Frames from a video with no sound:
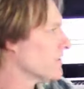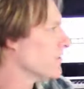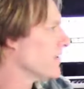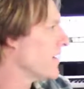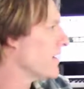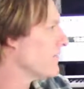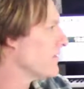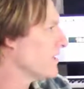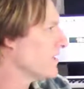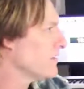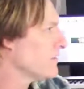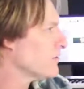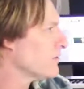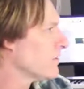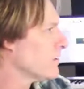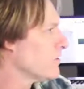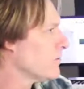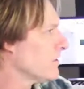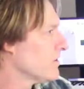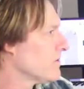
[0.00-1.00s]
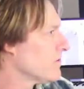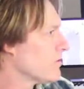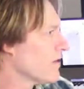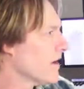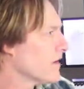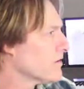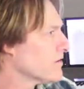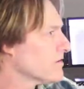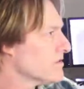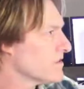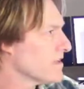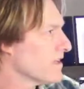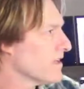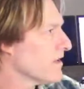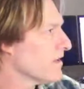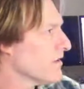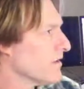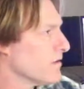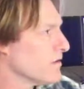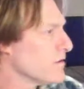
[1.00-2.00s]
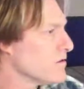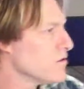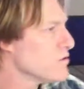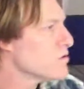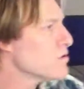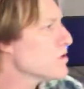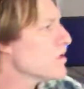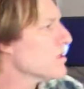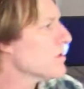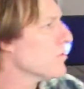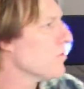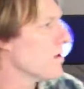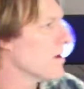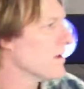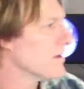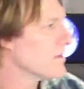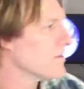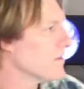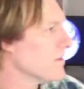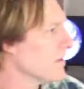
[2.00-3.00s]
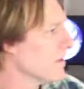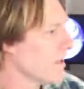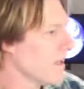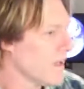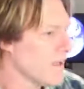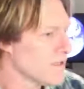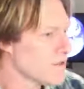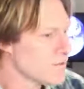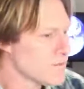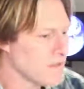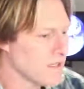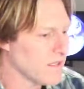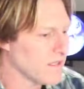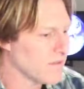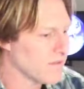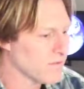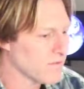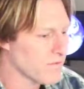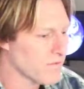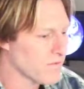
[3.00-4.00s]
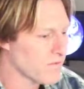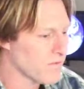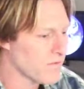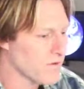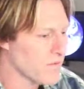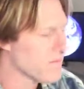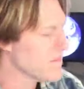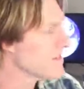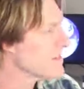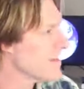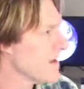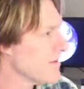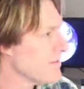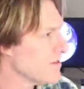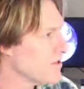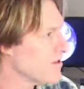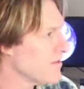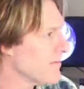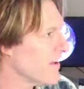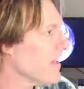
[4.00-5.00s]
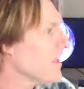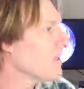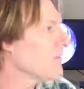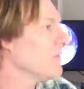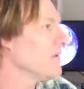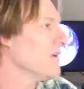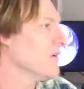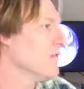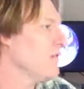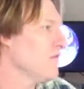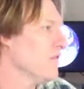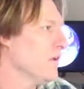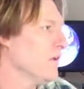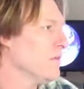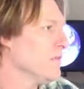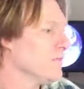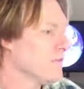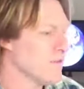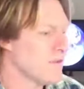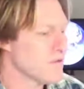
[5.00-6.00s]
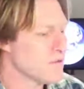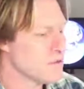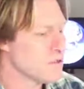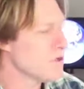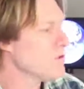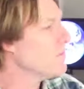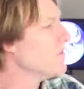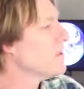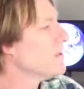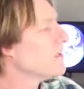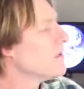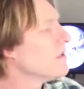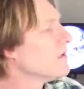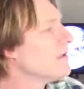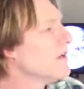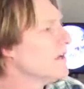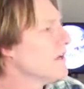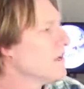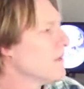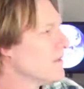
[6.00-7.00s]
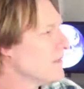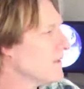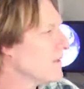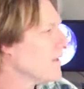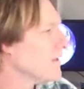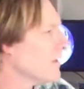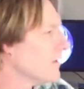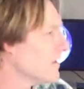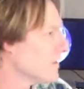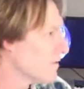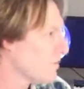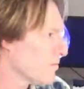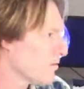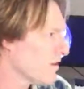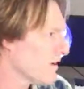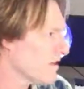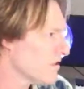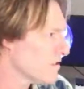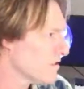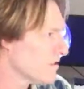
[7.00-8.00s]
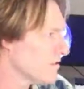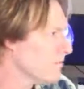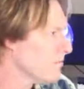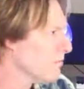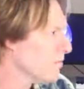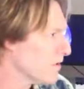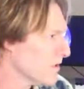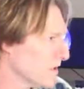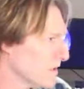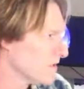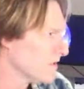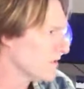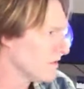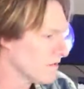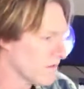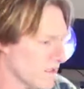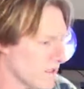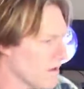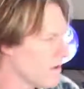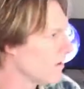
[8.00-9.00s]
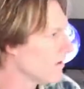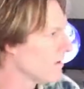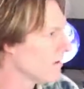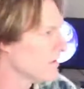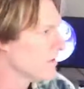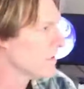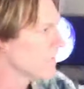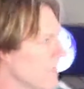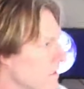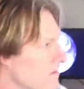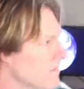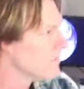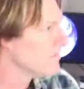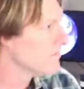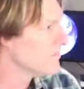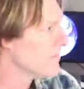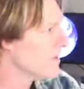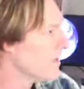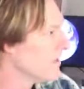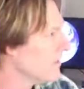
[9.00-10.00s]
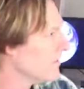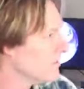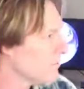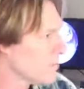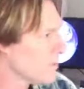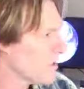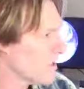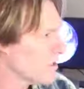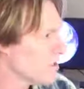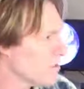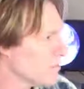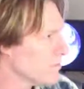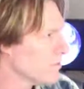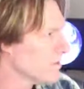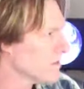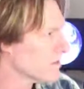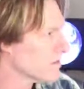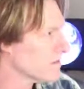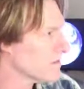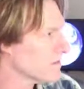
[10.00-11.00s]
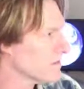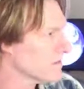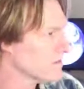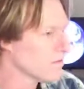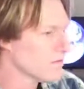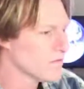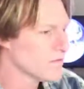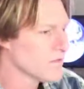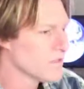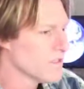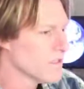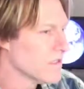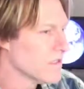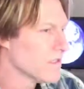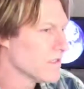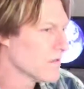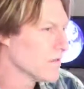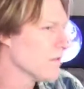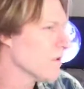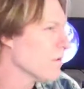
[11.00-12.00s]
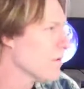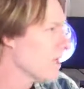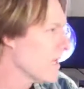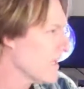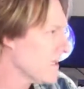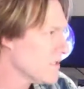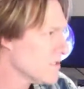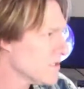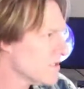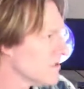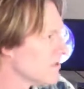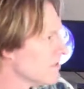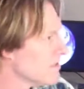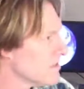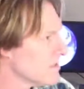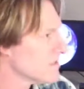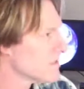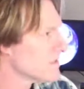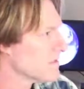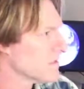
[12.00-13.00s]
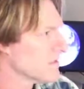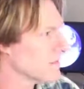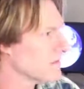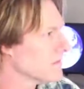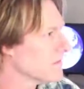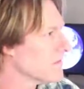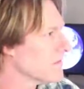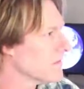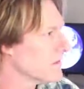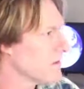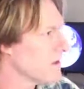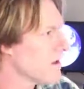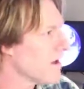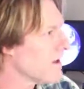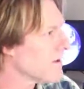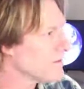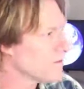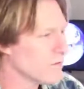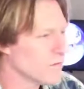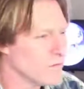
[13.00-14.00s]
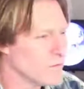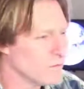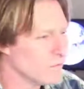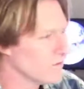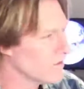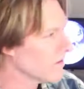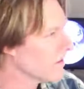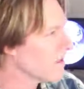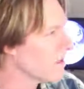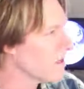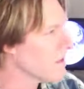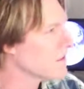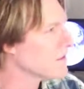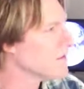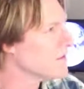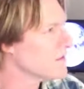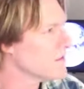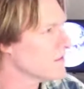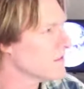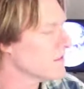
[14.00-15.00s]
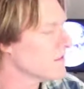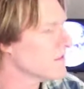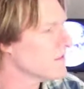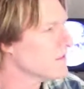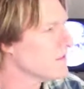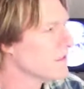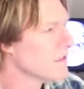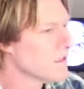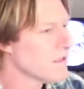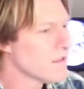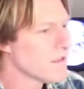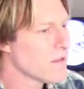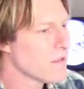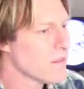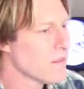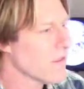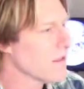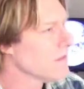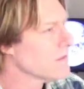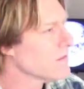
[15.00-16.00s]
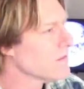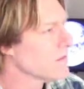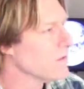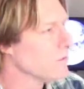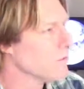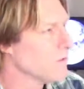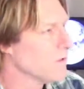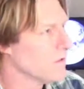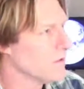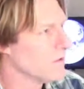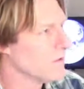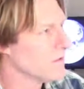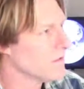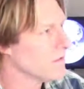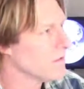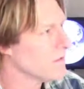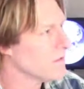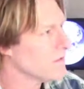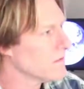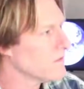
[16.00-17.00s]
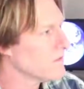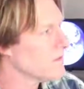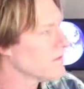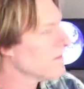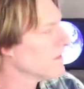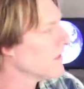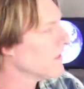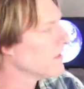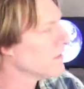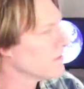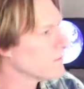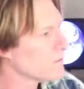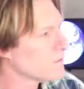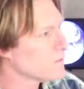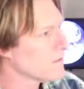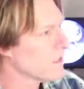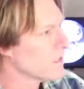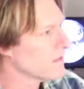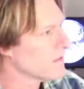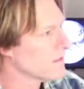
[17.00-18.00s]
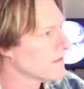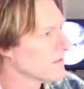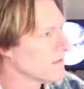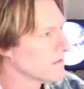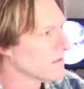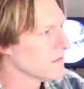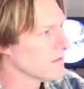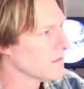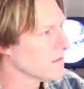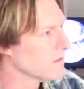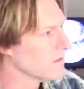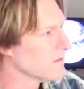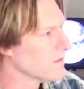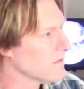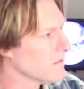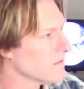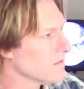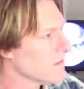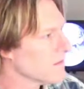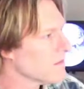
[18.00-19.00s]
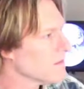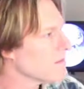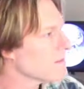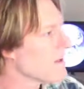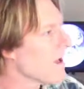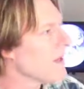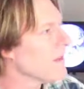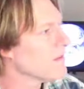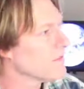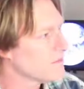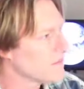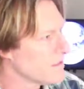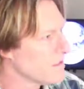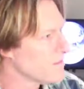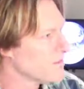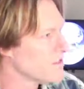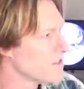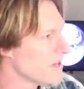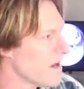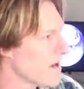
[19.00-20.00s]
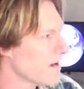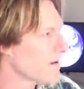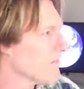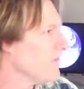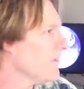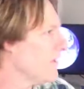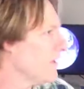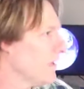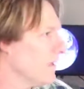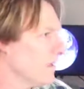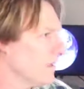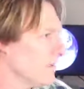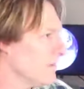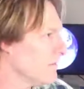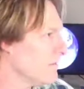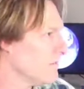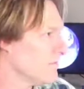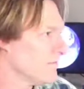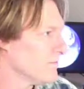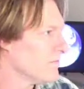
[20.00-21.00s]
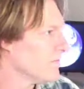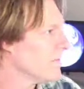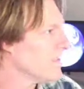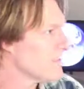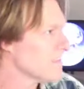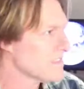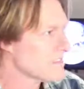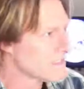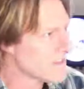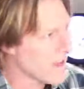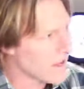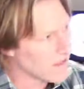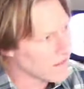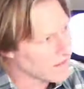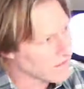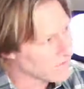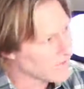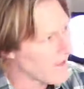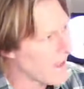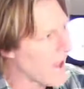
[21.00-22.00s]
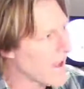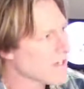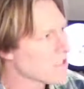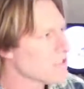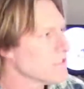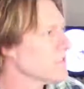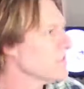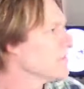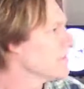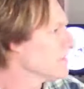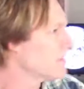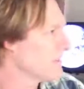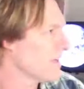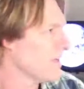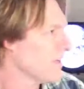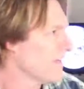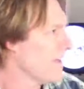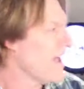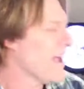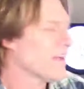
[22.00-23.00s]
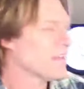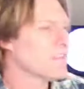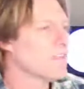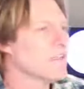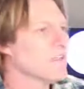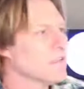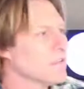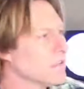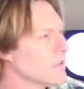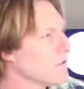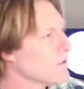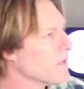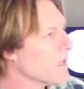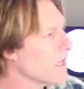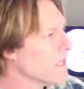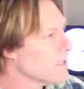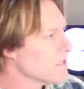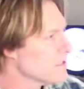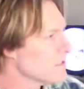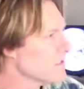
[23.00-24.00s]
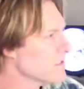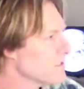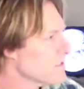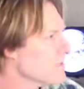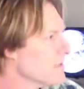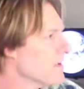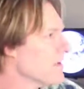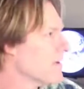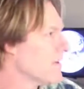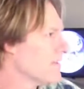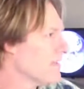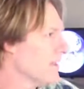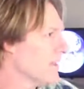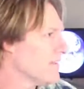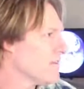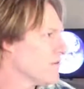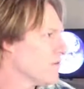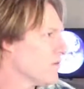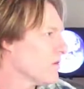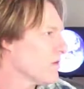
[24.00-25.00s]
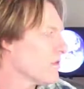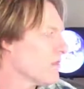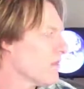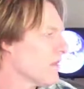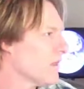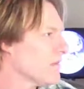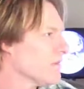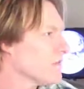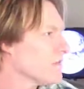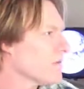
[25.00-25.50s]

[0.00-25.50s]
When I have a history with directors, they usually want to engage me from the time they're developing a film. So they'll show me their inspiration book. They all make inspiration books of locations and costumes and colors and things that will illustrate the style of cinematography, the style of action, the style of acting, the locations, that sort of thing.